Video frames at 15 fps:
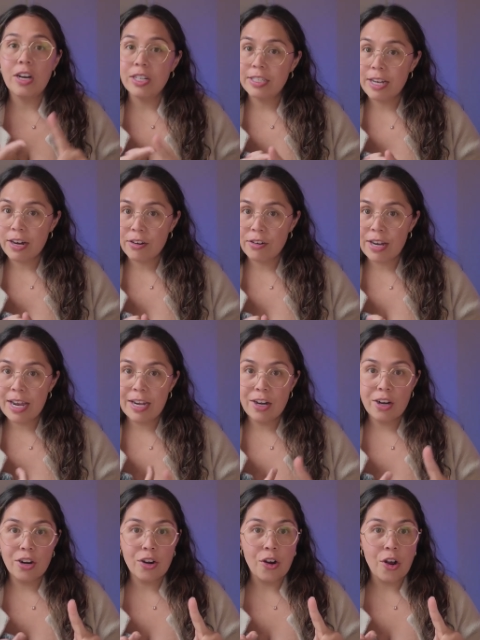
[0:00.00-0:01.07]
a content
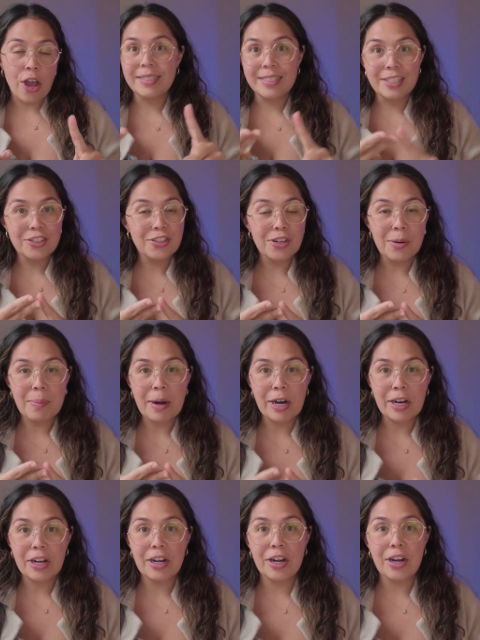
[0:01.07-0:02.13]
creator, digital
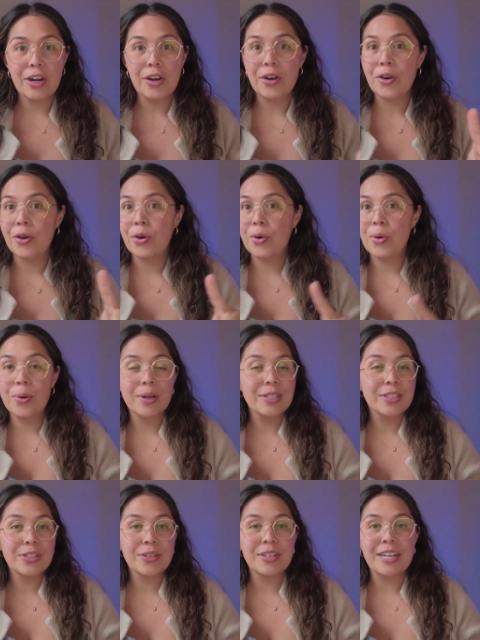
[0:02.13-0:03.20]
marketer,
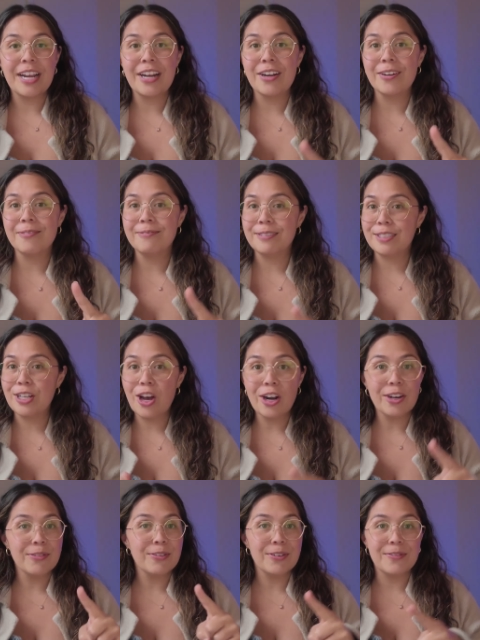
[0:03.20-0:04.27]
course creator,
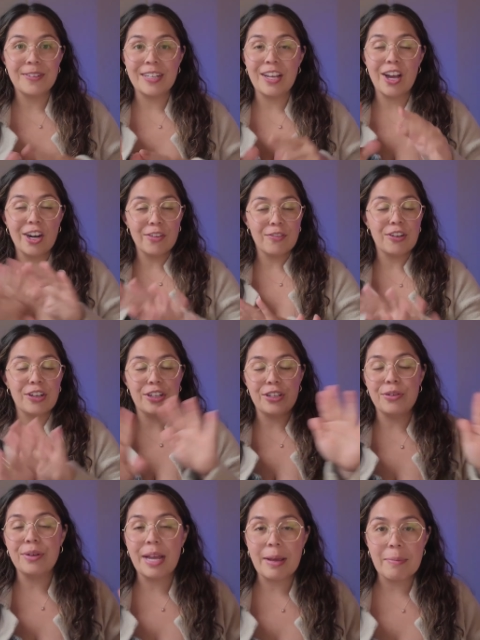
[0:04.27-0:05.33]
photographer, videographer,
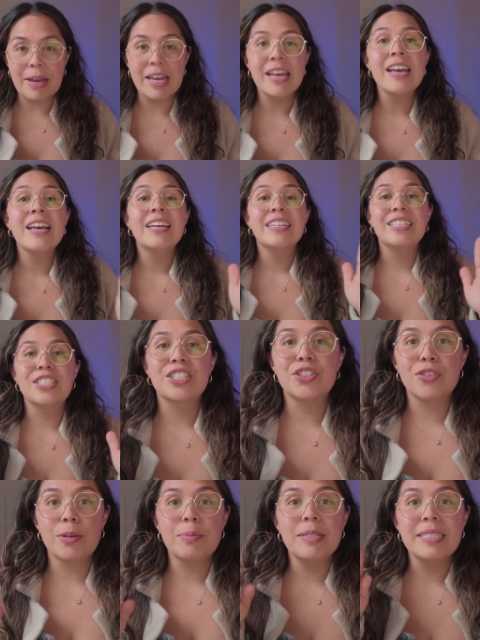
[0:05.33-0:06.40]
you name it,
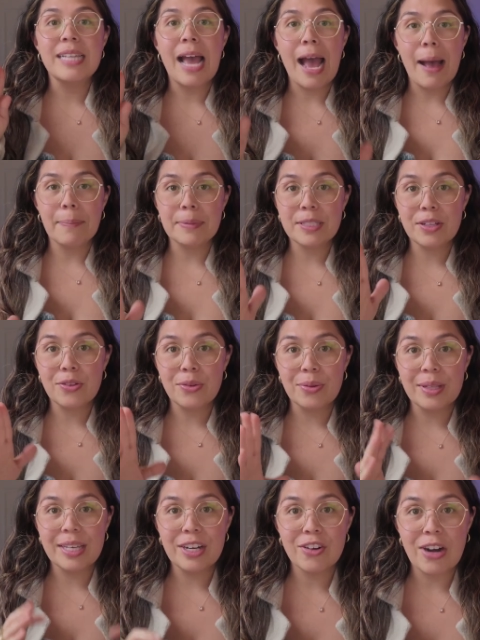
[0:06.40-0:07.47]
Descript is
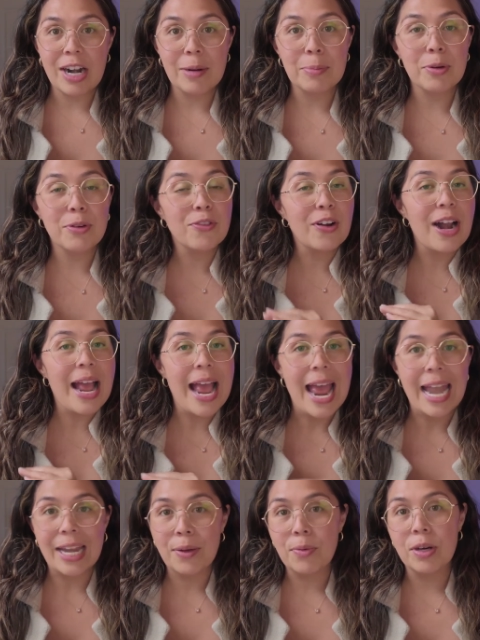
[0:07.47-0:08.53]
absolutely incredible for
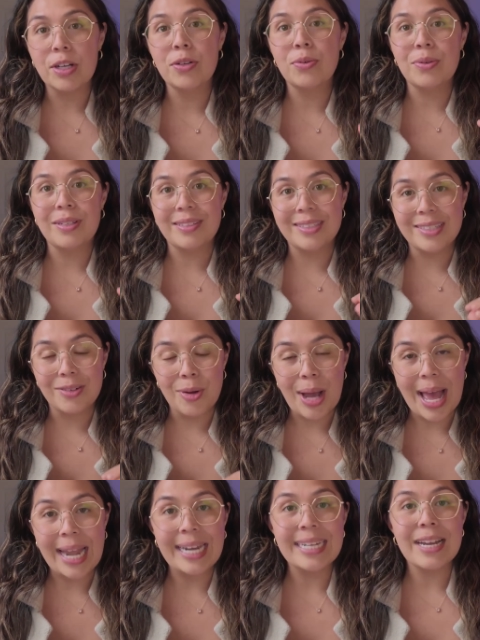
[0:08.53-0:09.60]
anyone who needs to
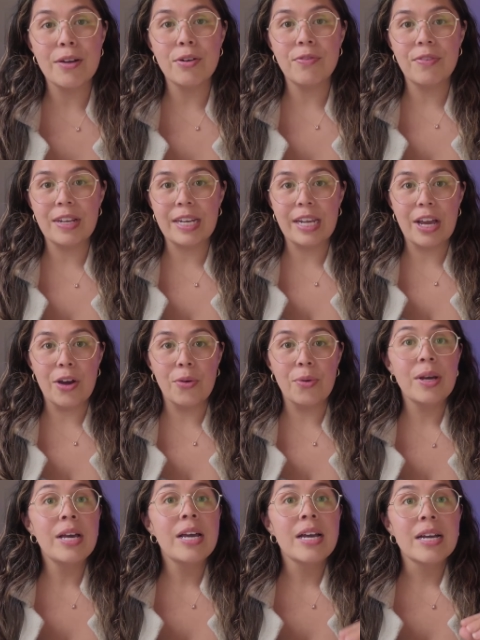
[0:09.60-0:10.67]
edit down a video